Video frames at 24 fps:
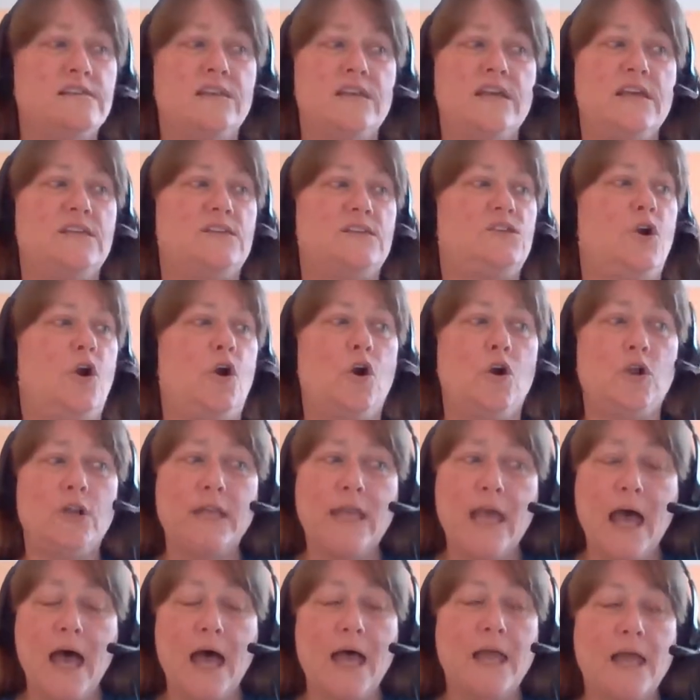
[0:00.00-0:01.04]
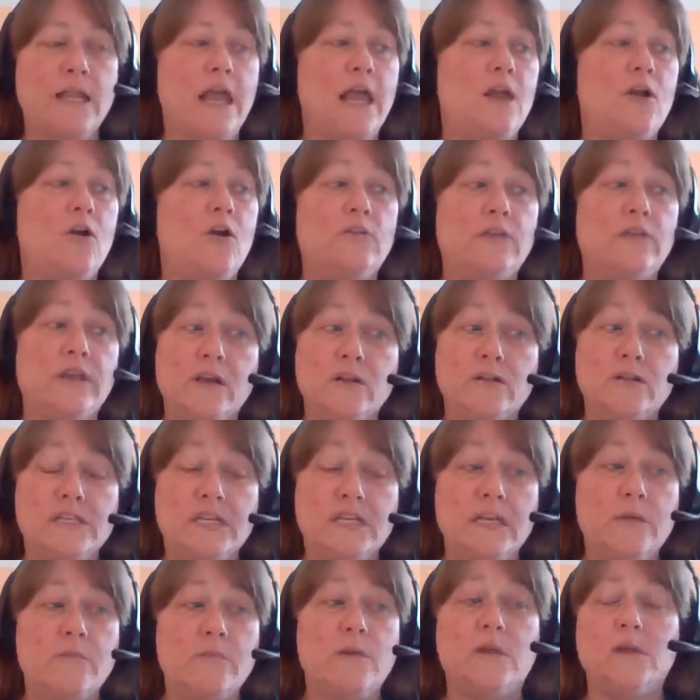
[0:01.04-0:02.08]
this early on, and our legal
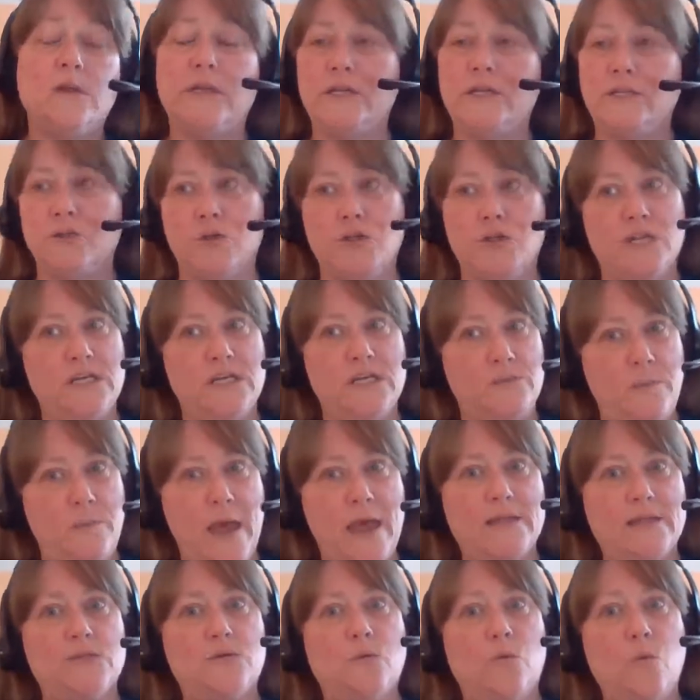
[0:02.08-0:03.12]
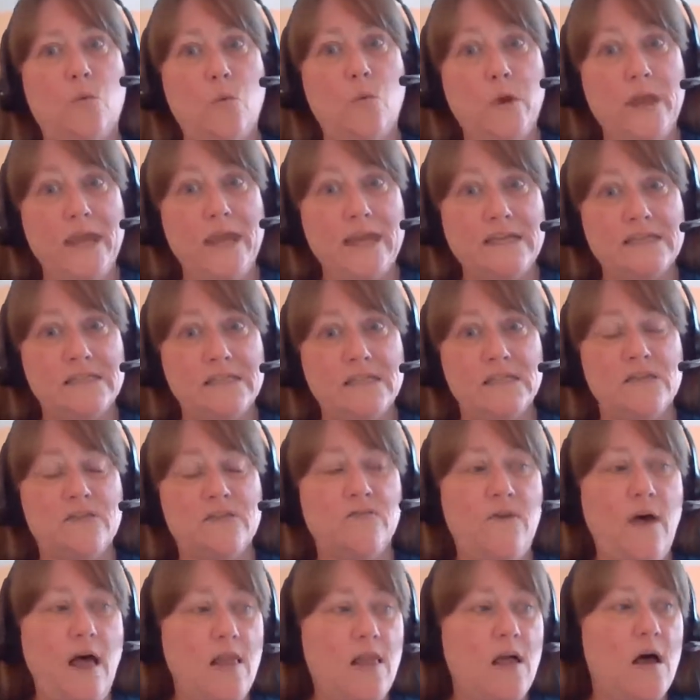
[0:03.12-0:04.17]
team literally spent weeks to
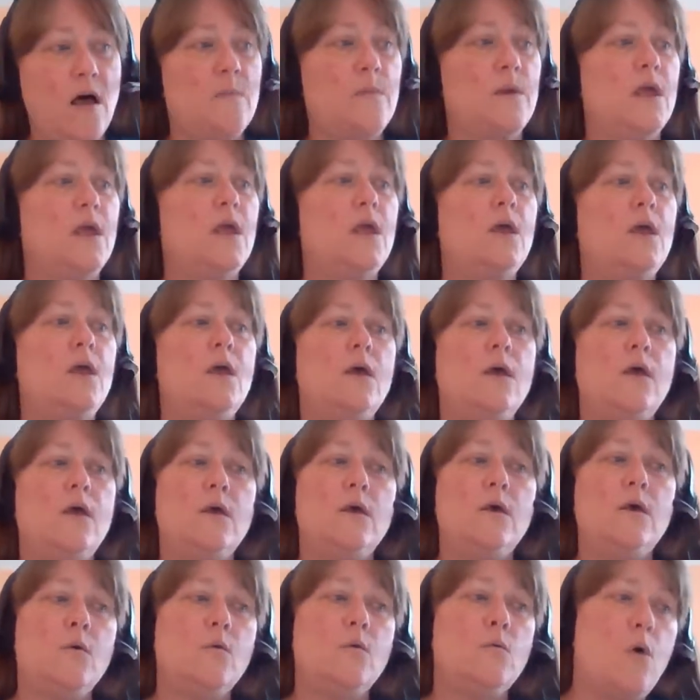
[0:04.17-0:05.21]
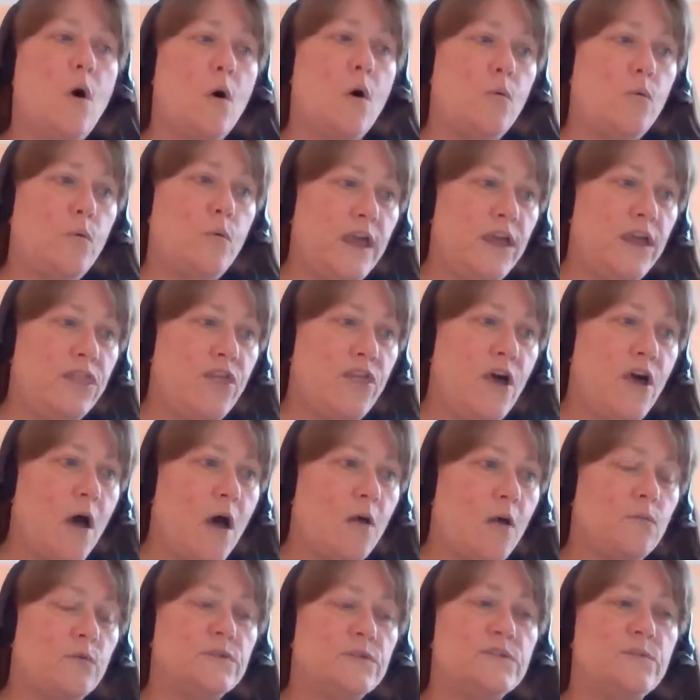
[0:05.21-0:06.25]
develop what we thought
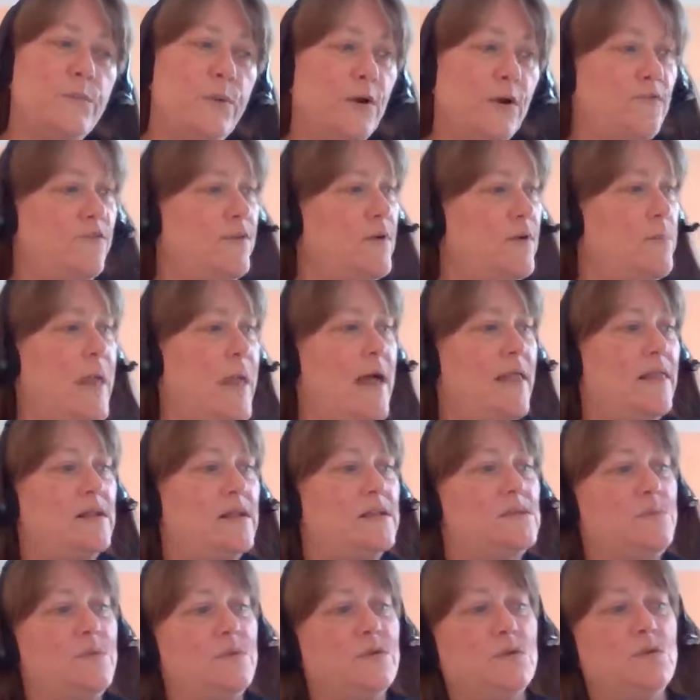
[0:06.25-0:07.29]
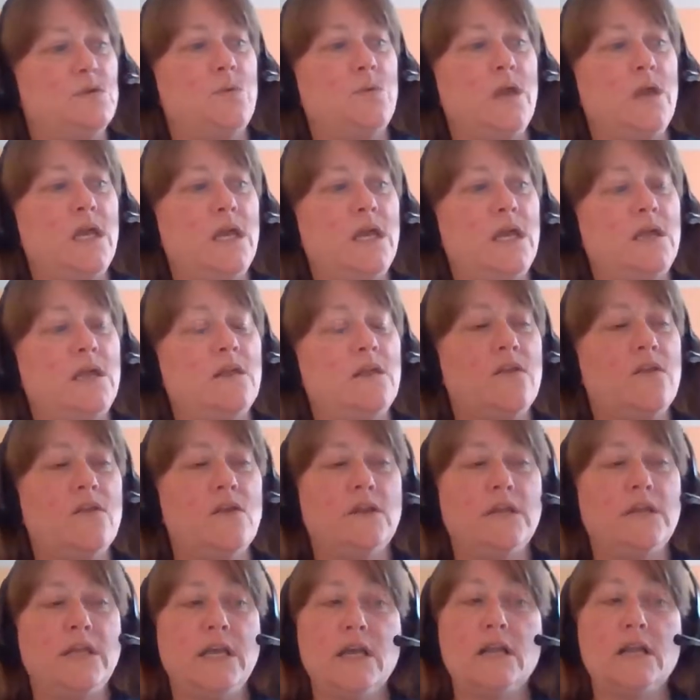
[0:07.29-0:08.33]
was the perfect balance between the
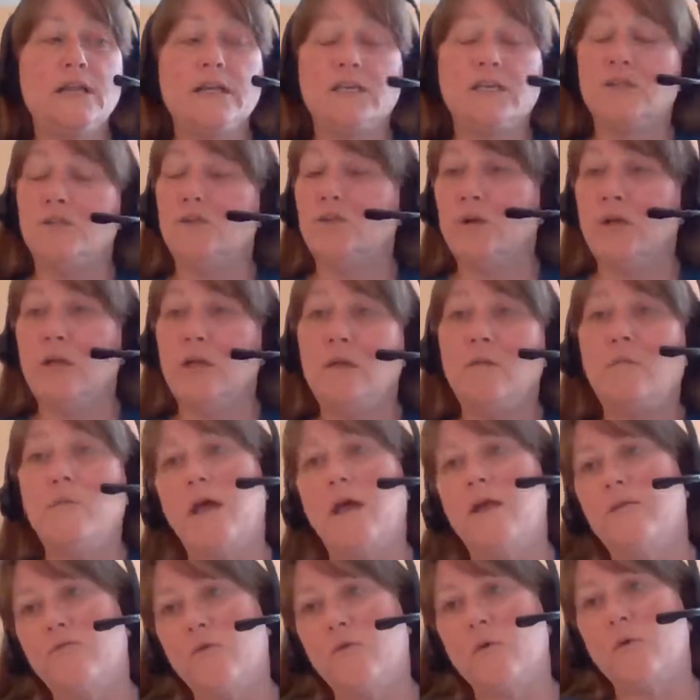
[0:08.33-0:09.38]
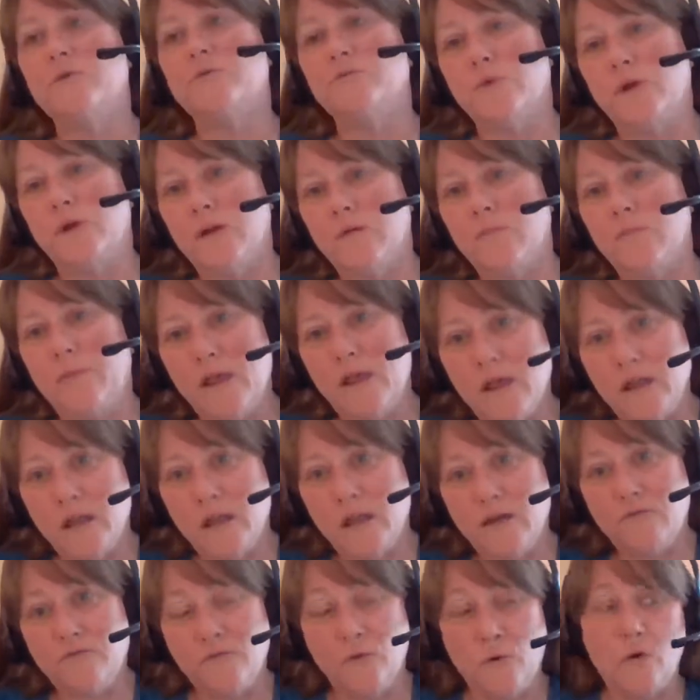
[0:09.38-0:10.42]
legal extreme and, of course, readability
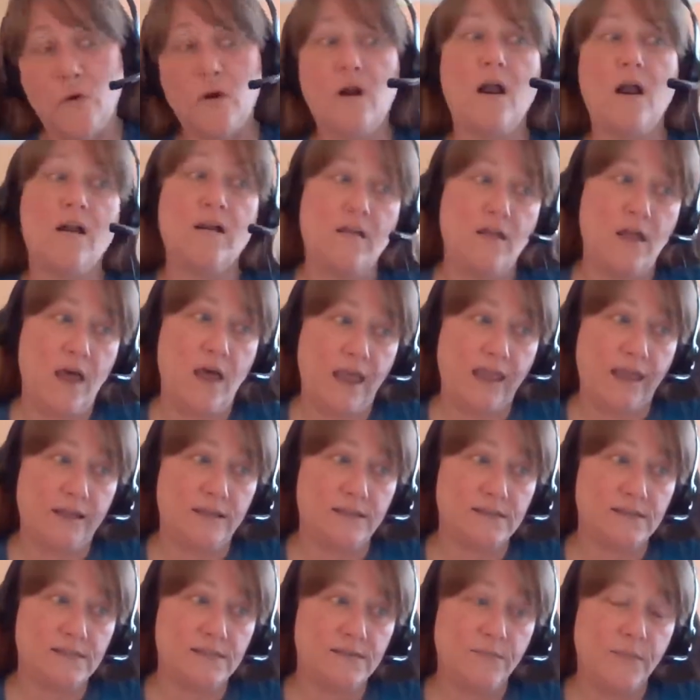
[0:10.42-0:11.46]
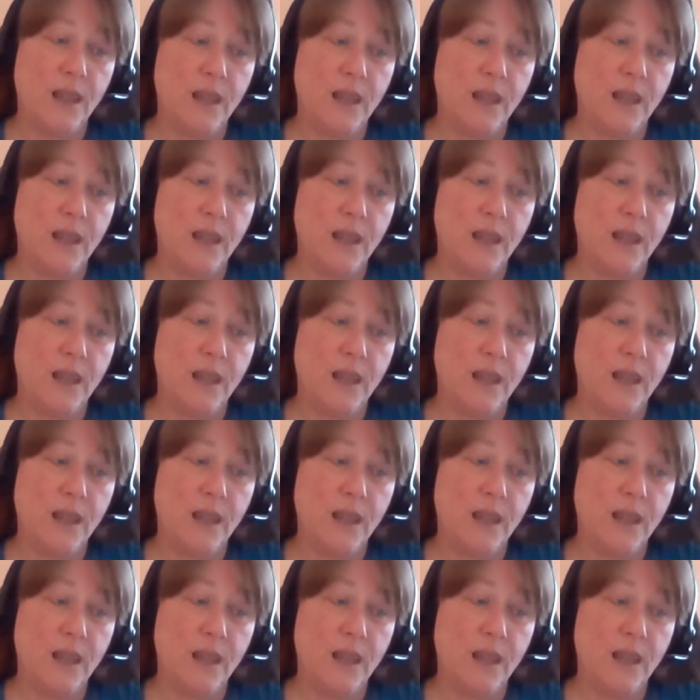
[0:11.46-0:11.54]
for our clients.